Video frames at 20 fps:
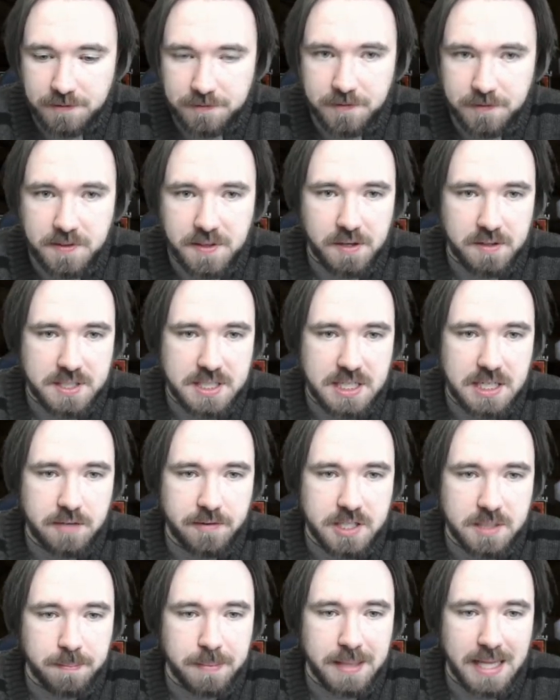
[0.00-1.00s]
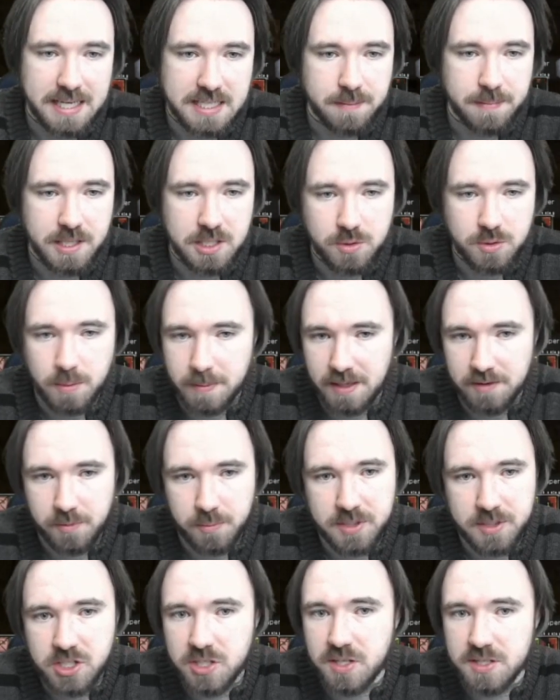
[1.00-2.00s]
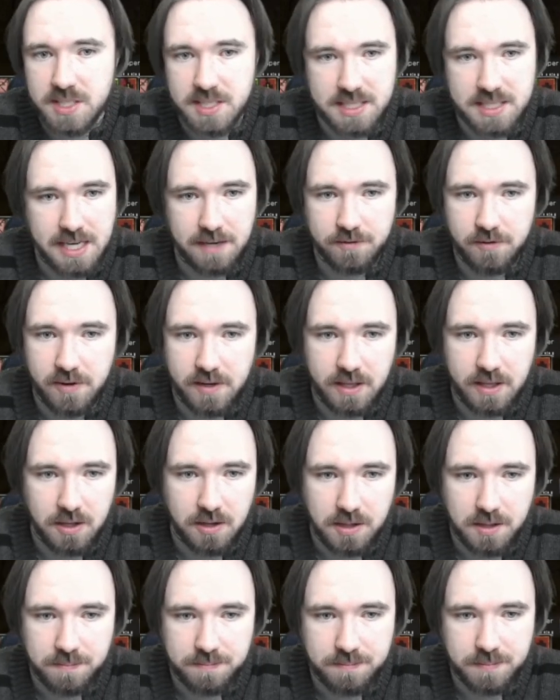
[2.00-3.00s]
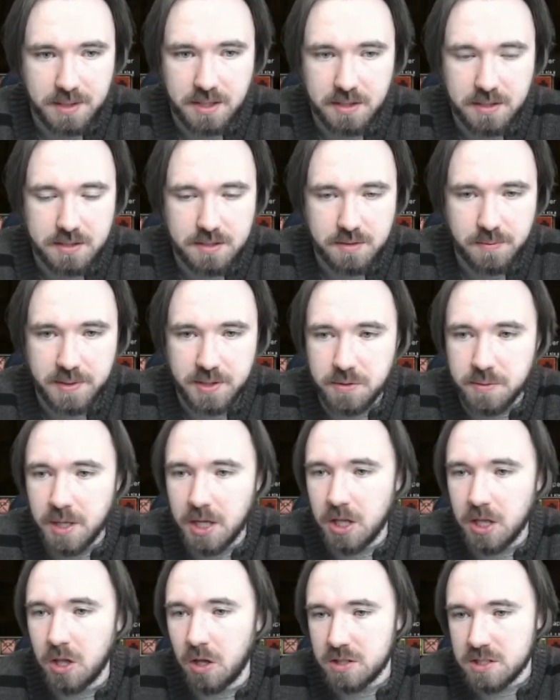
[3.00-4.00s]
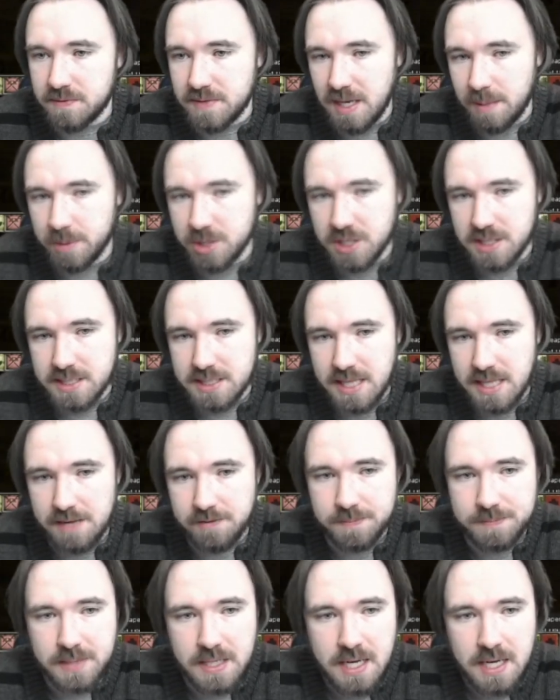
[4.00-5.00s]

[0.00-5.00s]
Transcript: for the artillery to blast him into oblivion, which doesn't take very long because we do a lot of damage at this level.